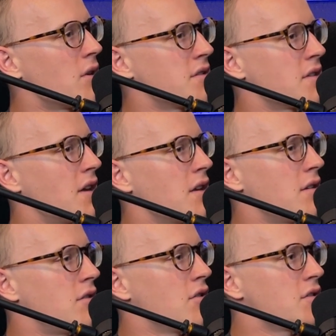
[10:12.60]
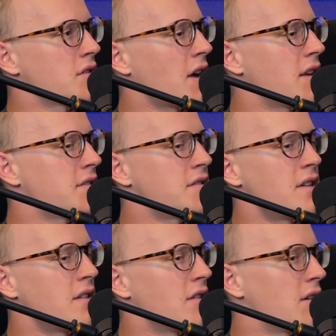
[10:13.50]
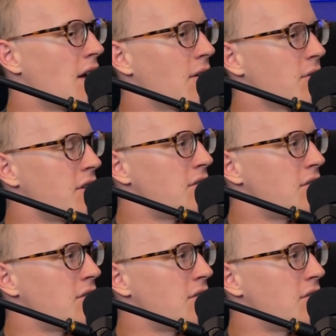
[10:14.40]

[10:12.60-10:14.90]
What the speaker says: where it's like, you're just kind of sitting there not really